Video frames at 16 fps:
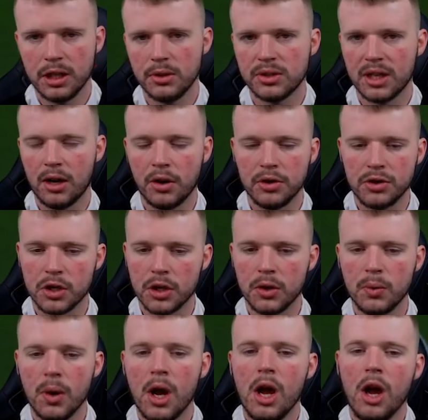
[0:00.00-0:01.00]
videos that I
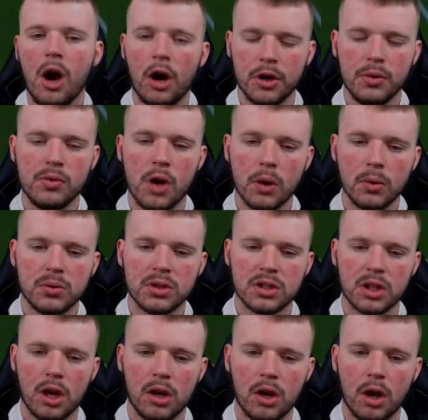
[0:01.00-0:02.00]
do
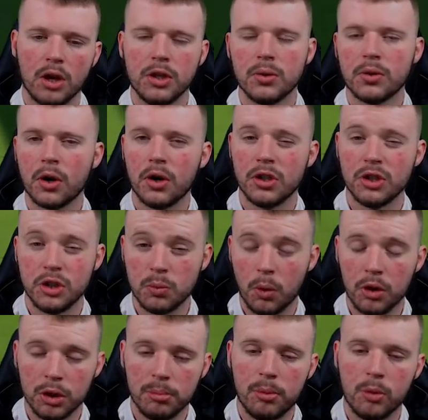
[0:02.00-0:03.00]
notice that a lot of you guys, you
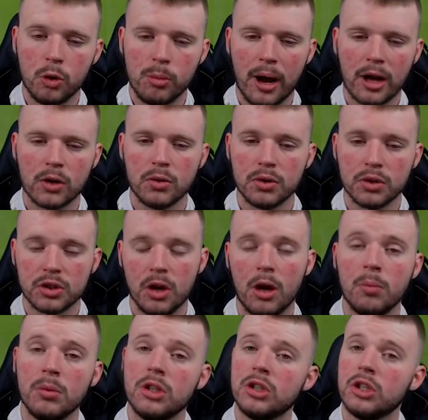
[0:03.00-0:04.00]
want the ball back all the
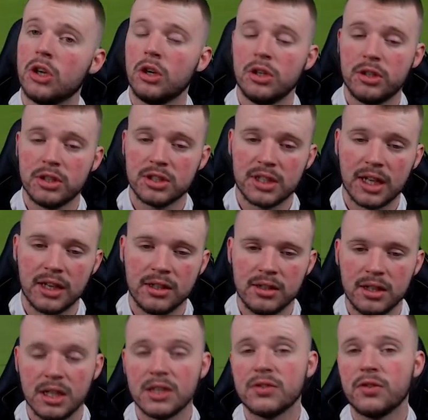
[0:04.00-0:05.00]
time, which I
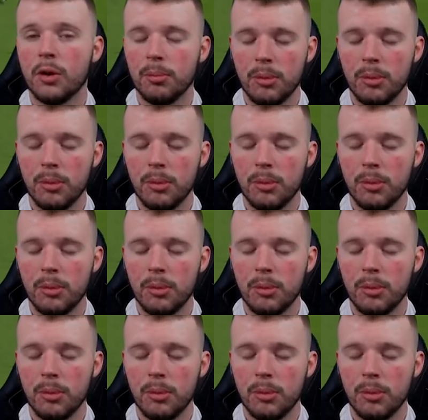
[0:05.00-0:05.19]
understand. It's